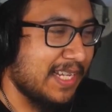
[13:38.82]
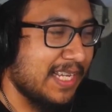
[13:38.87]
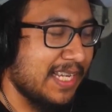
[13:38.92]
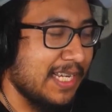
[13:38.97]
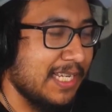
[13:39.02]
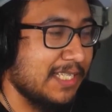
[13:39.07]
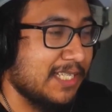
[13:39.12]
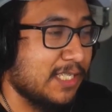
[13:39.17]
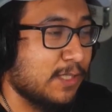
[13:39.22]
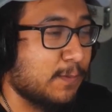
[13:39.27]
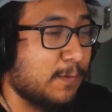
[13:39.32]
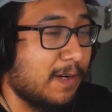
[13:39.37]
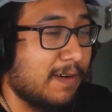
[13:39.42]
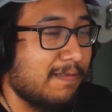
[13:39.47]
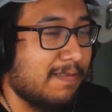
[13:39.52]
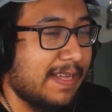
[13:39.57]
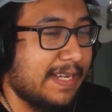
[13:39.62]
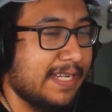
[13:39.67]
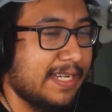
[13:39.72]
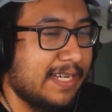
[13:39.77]
is just more
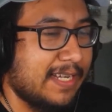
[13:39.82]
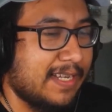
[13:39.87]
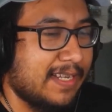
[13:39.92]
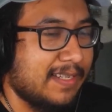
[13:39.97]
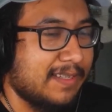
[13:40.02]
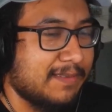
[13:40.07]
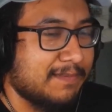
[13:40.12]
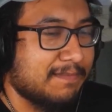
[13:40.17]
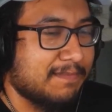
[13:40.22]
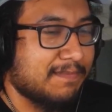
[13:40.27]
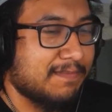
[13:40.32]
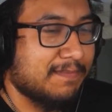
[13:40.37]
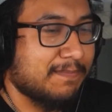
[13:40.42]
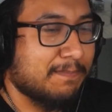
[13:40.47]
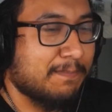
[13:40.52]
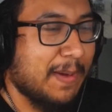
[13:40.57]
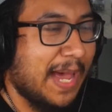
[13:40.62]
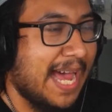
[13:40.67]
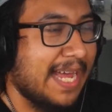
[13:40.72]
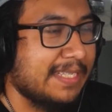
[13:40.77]
like a
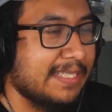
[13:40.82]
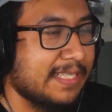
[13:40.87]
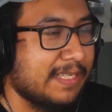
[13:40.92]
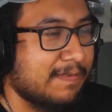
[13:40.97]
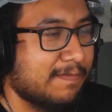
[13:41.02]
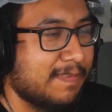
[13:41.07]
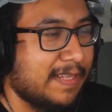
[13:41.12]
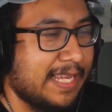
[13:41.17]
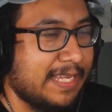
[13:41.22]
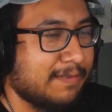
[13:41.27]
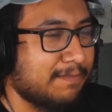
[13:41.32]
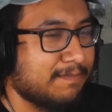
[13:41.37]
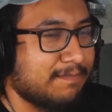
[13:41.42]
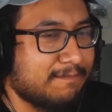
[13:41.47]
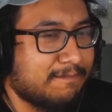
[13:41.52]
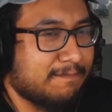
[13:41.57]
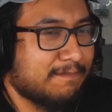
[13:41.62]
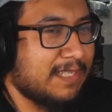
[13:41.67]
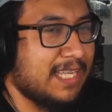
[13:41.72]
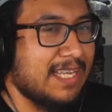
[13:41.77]
passive like
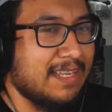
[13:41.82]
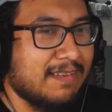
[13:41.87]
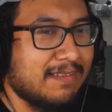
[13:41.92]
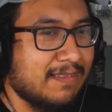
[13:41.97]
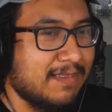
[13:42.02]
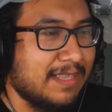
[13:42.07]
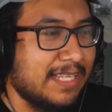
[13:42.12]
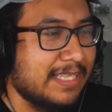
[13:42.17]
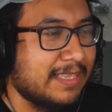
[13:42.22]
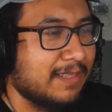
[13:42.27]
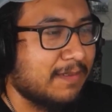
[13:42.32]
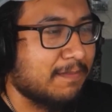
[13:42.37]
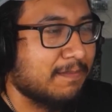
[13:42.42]
eh let them